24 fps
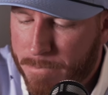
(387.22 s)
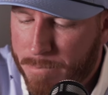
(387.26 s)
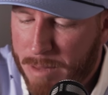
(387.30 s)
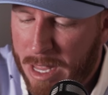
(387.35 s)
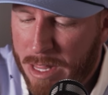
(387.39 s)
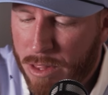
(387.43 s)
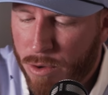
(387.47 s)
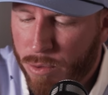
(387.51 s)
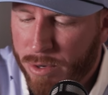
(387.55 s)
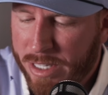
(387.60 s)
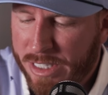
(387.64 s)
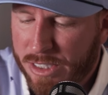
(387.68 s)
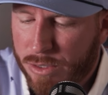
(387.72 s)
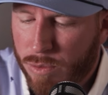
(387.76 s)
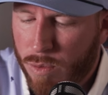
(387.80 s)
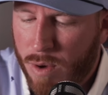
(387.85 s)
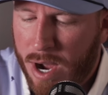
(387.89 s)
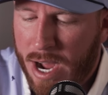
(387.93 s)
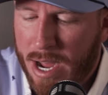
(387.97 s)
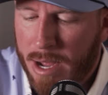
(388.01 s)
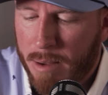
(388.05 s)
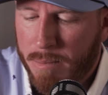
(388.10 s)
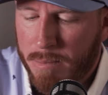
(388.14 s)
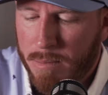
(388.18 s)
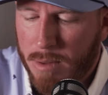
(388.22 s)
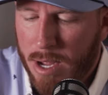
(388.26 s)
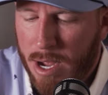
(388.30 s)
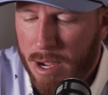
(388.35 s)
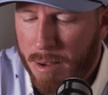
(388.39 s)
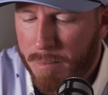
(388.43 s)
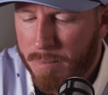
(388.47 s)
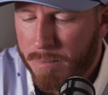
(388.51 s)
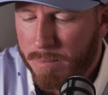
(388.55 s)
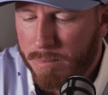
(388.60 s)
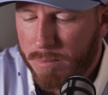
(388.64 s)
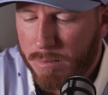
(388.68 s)
And the reason why I'm,
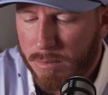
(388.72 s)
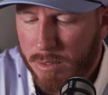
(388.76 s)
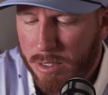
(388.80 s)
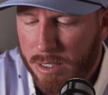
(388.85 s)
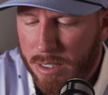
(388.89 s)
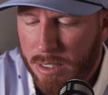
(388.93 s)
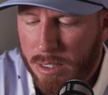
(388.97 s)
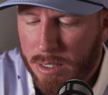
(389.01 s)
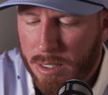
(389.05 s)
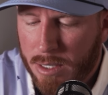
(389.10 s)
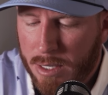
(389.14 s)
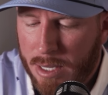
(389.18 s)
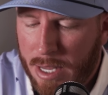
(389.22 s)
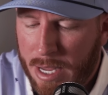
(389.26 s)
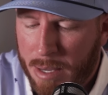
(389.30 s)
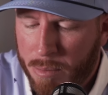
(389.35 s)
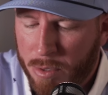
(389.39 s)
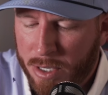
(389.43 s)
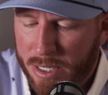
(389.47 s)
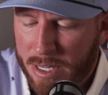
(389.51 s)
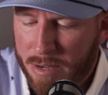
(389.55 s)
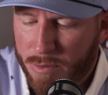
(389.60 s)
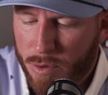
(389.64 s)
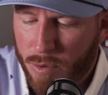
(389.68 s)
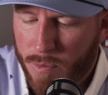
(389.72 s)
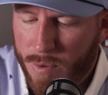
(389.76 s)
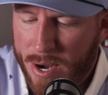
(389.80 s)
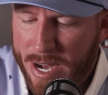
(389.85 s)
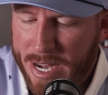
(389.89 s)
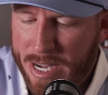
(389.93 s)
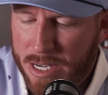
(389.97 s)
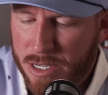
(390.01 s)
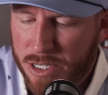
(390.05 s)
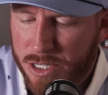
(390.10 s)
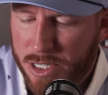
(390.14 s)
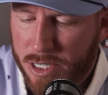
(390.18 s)
I'm able to give a
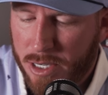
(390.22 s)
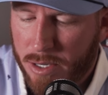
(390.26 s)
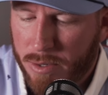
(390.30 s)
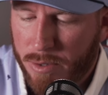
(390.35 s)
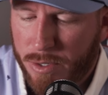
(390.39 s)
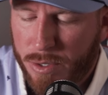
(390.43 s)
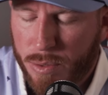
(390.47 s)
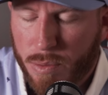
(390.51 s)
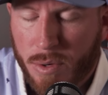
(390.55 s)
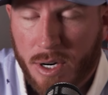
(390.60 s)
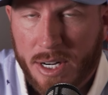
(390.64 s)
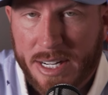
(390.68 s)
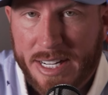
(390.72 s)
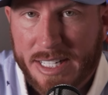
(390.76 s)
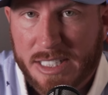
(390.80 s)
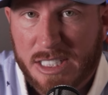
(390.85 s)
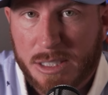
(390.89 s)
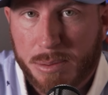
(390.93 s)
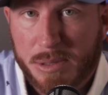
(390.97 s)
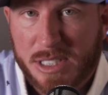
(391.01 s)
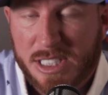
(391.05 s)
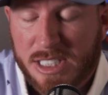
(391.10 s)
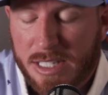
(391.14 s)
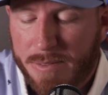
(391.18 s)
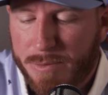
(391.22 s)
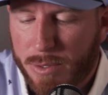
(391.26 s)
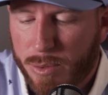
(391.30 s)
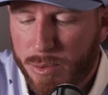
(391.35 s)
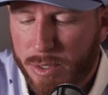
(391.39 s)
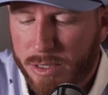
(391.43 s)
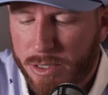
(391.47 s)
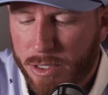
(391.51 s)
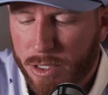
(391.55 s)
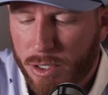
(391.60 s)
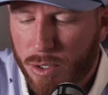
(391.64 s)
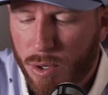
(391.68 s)
range here, you want to get specific
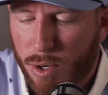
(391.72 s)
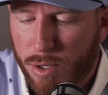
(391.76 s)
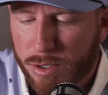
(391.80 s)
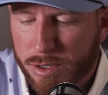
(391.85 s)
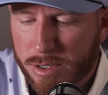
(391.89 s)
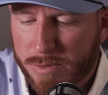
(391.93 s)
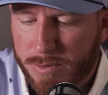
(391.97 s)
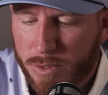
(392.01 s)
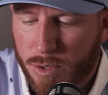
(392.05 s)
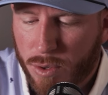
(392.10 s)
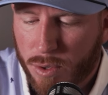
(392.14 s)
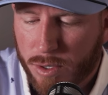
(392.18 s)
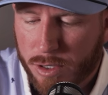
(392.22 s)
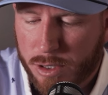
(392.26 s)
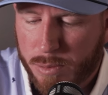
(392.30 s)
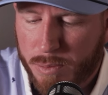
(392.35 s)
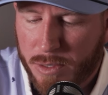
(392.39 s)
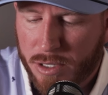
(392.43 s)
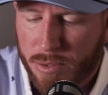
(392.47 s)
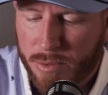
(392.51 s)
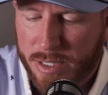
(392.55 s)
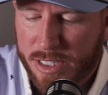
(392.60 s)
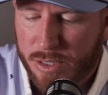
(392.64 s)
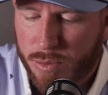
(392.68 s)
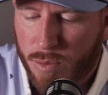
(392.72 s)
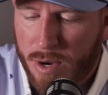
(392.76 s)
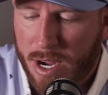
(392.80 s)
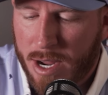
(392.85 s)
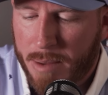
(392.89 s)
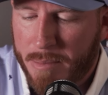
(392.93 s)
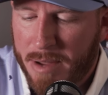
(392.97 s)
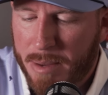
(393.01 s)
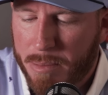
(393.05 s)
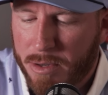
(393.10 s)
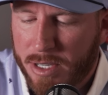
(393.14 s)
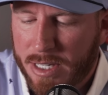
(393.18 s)
with your goals, of course, but the reason why
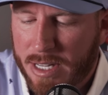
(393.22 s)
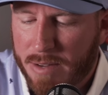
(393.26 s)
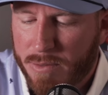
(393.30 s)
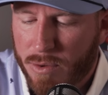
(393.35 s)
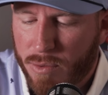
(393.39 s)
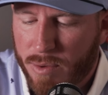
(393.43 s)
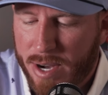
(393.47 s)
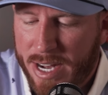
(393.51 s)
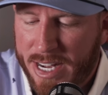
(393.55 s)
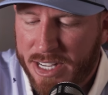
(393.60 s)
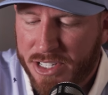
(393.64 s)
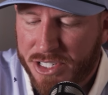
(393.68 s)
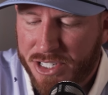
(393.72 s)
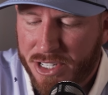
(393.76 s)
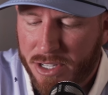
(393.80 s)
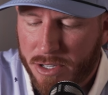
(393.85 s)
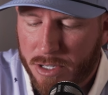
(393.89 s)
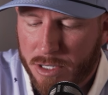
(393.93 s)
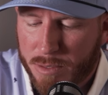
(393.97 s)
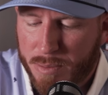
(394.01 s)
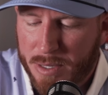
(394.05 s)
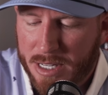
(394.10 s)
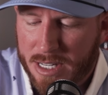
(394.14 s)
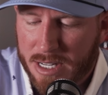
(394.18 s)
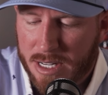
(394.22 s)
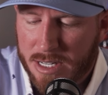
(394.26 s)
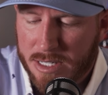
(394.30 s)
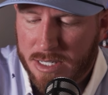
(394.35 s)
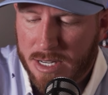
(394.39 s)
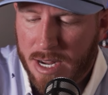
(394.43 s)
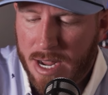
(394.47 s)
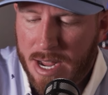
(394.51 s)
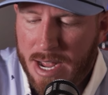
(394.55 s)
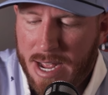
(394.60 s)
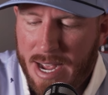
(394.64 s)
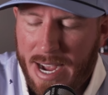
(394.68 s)
I'm able to give a range here is because
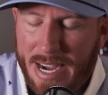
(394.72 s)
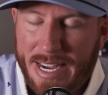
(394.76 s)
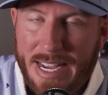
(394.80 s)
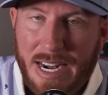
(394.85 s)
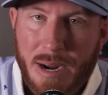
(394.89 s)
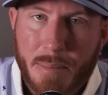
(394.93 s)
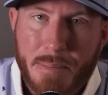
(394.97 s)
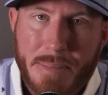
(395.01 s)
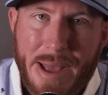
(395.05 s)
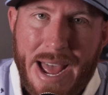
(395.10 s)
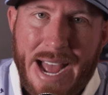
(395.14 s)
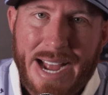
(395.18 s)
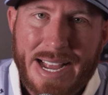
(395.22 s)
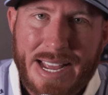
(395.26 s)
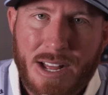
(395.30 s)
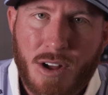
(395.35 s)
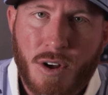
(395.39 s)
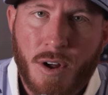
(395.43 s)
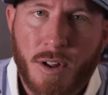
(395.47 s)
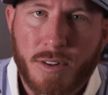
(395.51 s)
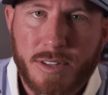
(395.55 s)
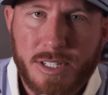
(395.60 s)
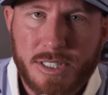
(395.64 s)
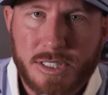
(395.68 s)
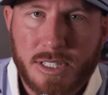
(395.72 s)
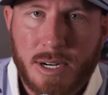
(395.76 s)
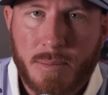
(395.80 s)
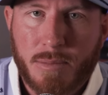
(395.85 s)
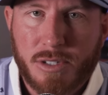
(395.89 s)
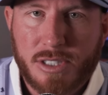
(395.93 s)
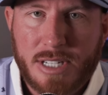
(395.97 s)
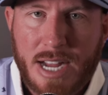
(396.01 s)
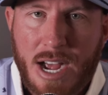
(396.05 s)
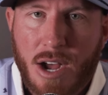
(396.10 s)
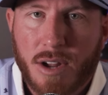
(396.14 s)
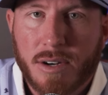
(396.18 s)
I got to back all these
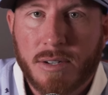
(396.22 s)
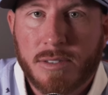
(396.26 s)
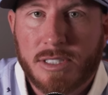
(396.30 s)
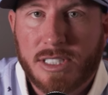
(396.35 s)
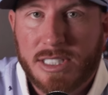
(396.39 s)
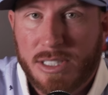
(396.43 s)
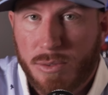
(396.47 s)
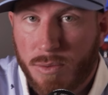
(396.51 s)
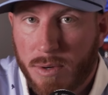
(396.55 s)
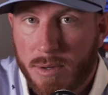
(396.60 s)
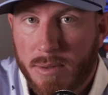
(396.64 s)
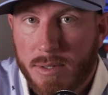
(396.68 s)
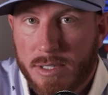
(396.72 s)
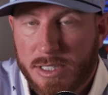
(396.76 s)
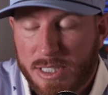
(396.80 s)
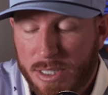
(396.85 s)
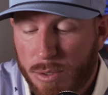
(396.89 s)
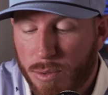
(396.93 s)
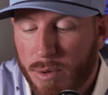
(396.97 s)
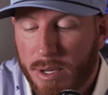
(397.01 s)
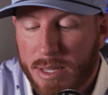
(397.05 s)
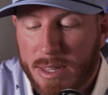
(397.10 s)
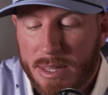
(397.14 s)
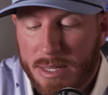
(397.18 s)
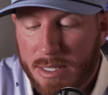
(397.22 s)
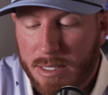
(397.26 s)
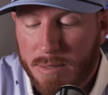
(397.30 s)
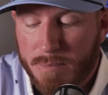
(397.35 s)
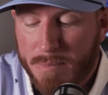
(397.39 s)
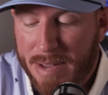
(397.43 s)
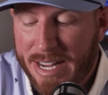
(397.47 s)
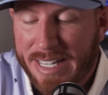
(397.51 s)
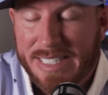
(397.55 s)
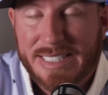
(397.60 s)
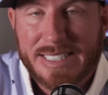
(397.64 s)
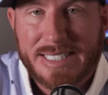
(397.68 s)
numbers out and see what see what
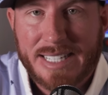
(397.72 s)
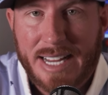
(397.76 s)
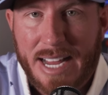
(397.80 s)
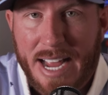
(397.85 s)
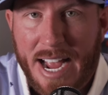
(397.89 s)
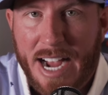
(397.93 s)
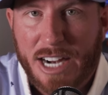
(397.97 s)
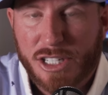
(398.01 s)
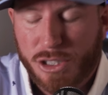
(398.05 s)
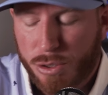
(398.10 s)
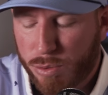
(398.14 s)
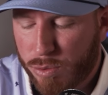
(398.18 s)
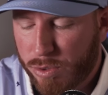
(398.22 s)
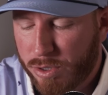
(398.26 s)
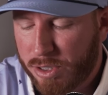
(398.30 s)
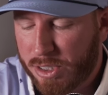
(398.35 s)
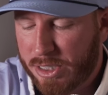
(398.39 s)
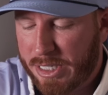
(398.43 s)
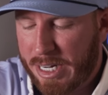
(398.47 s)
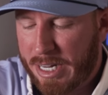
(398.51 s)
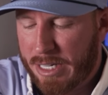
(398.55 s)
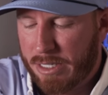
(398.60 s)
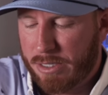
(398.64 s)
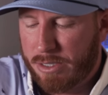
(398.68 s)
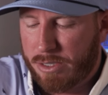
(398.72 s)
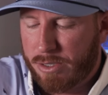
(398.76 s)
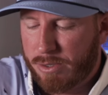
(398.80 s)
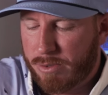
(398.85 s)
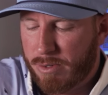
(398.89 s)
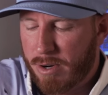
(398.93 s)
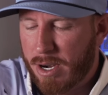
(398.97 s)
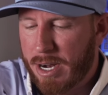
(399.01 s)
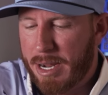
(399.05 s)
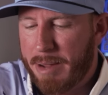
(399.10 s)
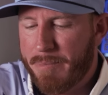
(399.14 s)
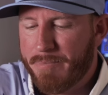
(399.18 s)
makes actual sense,
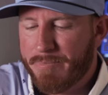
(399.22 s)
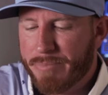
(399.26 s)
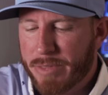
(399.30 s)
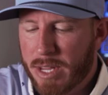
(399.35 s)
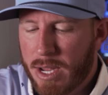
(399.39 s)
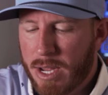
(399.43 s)
right?